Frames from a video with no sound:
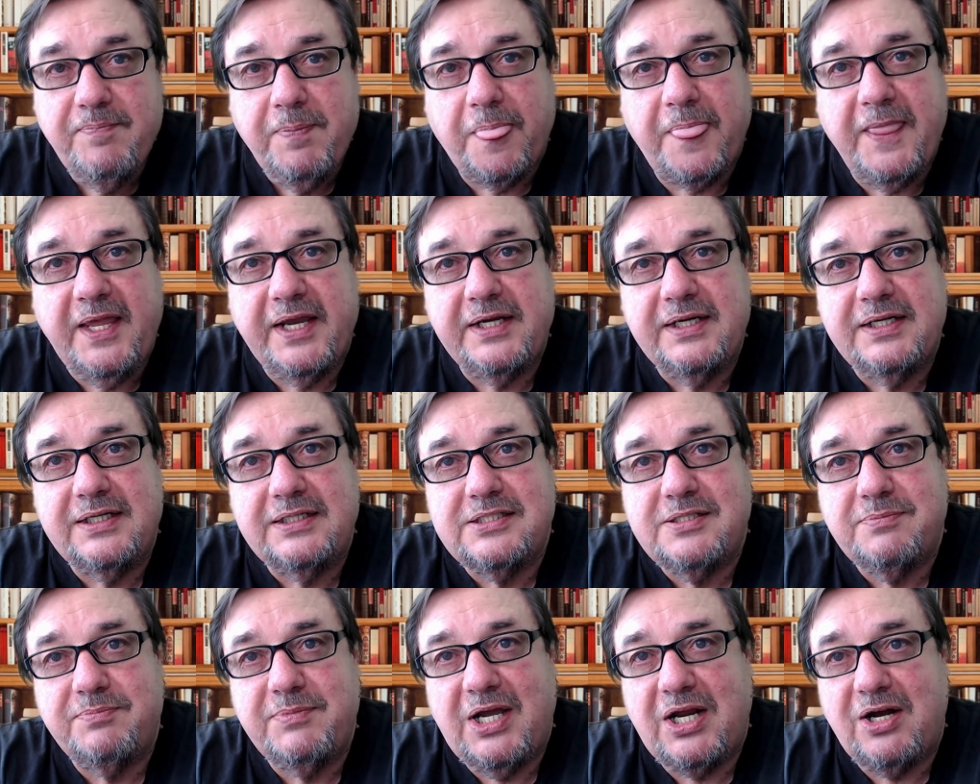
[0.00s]

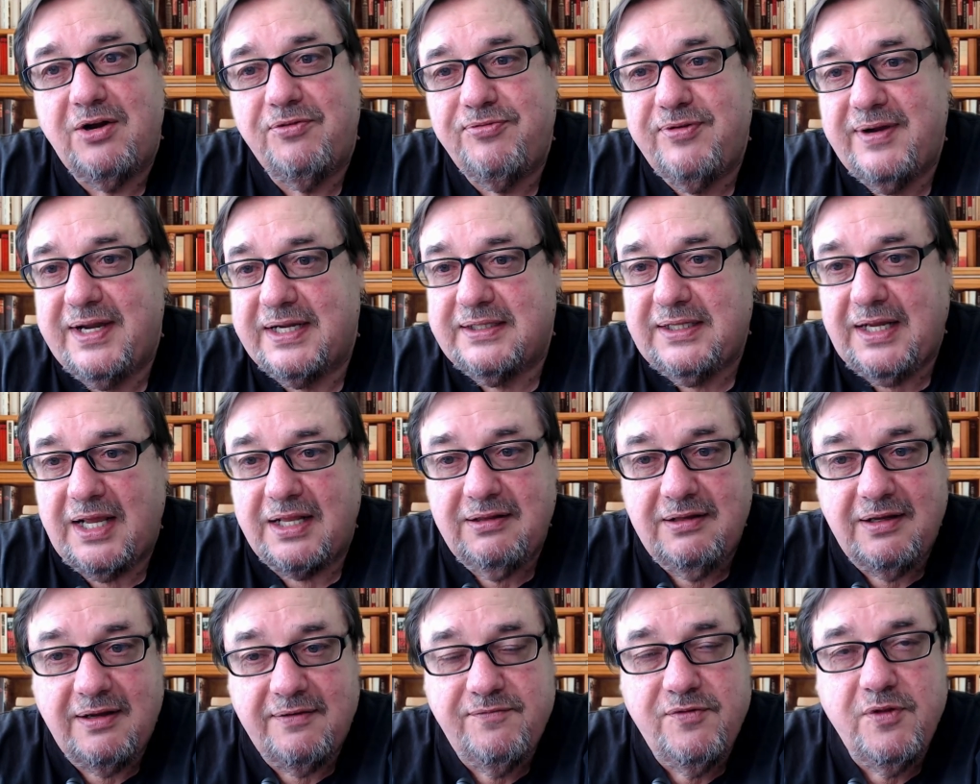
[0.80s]
As a matter of fact, I
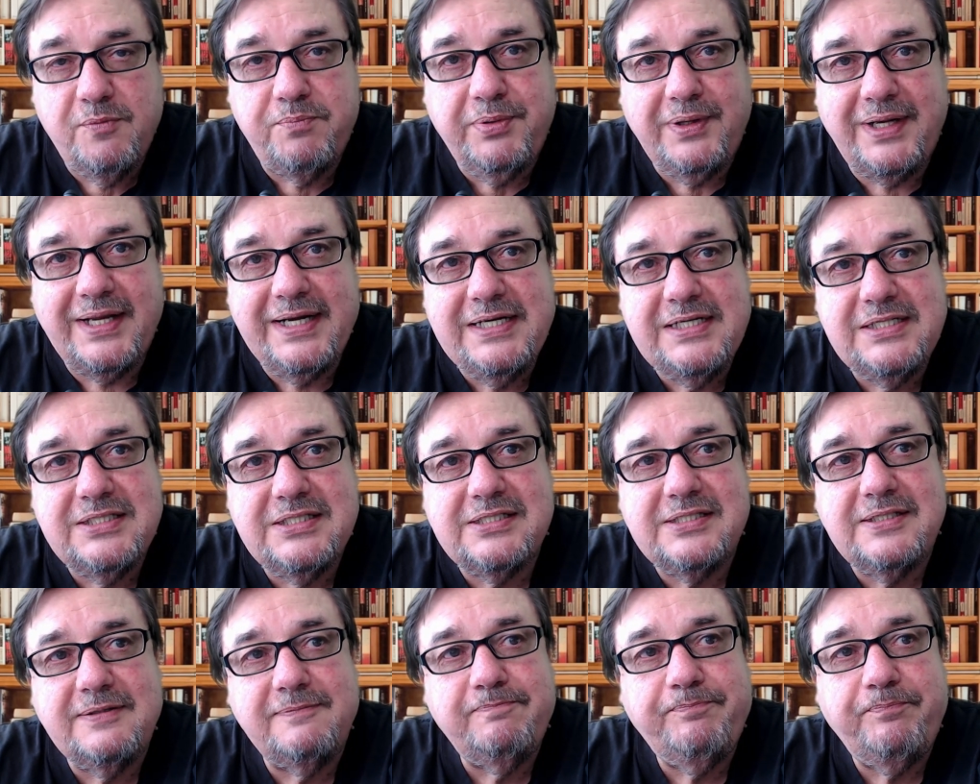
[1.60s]
love the
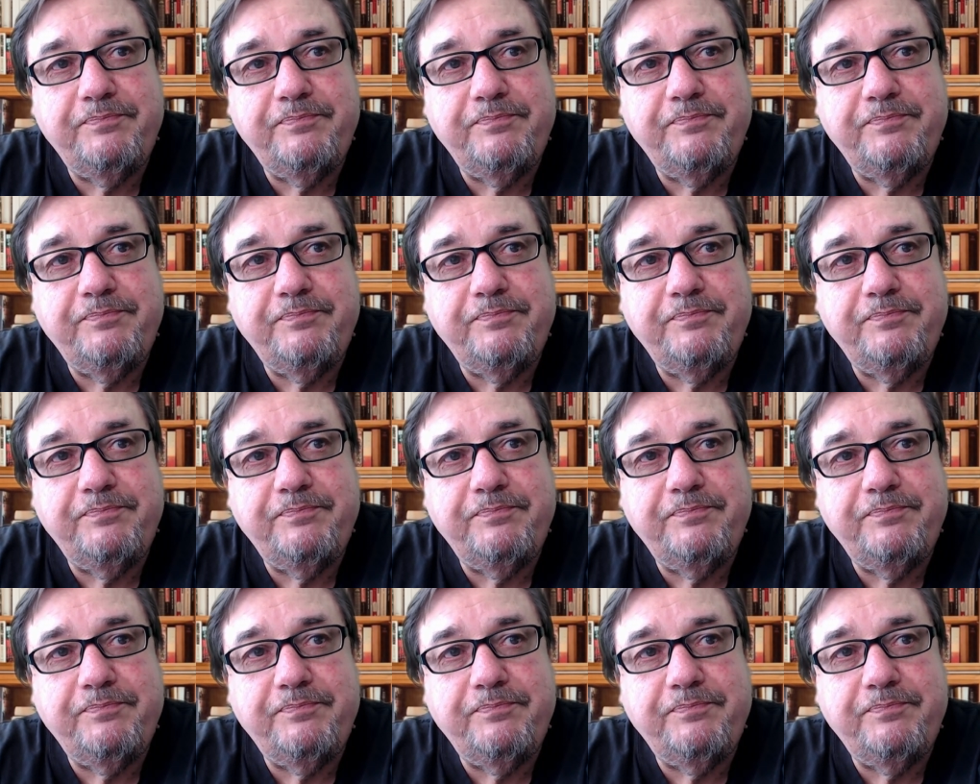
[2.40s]
place.